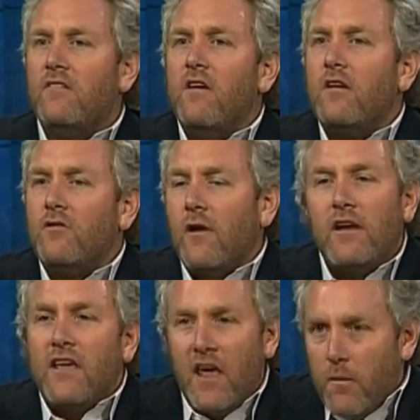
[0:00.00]
He's not
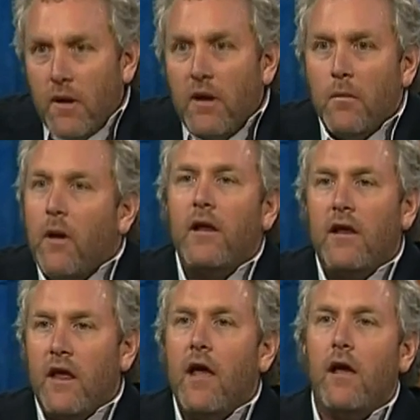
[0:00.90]
trying to keep
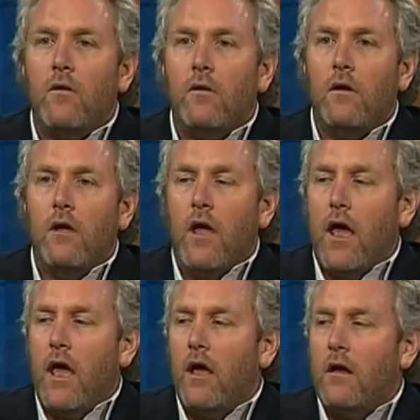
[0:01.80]
anybody down.
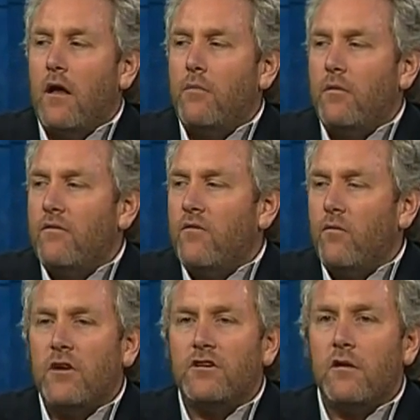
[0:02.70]
And I
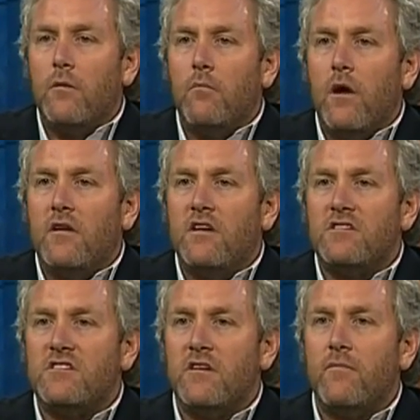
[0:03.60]
believe that Rush Limbaugh
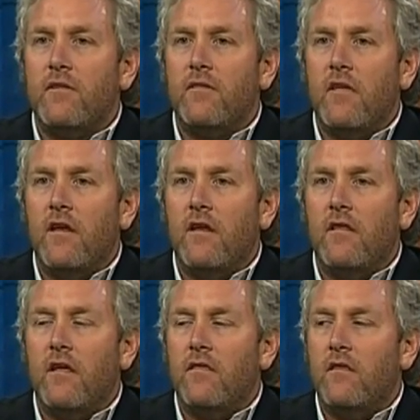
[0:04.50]
does something
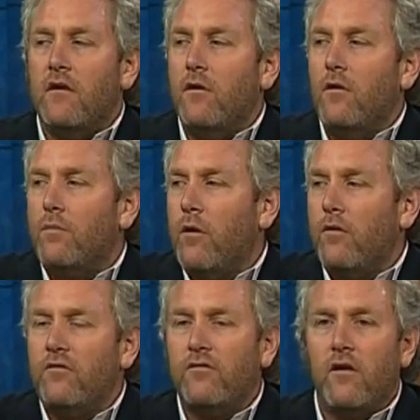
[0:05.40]
that the New York
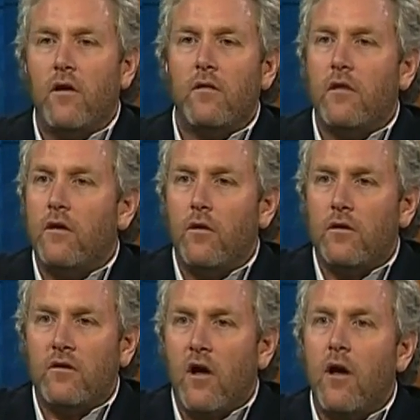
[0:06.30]
Post, the
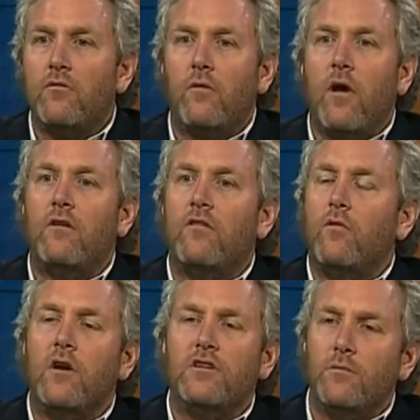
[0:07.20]
New York Times
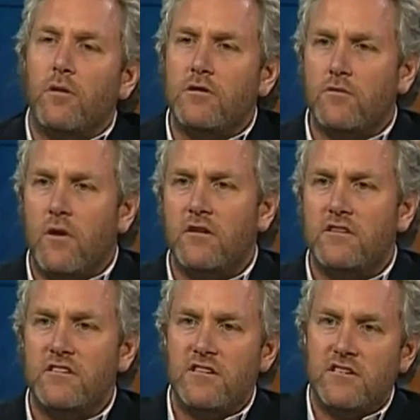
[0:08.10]
writers and the Washington Post
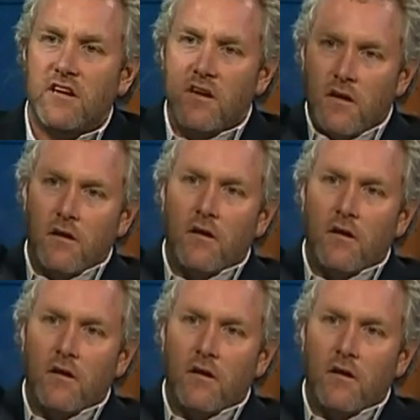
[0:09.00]
writers, she says,